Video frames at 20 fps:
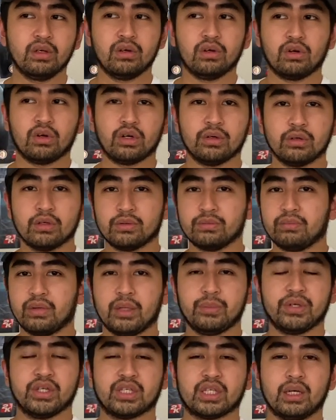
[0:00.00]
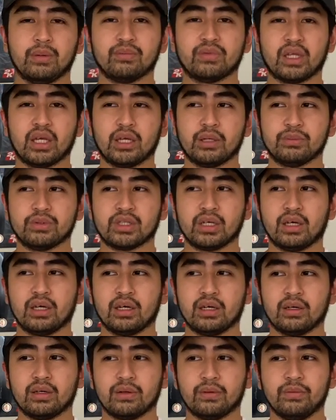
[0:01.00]
or maybe sometimes
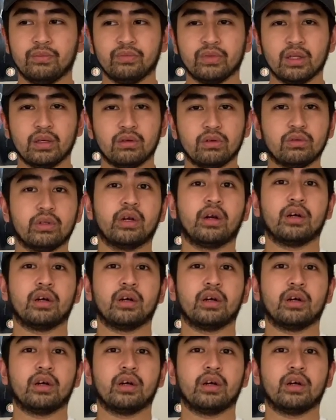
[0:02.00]
there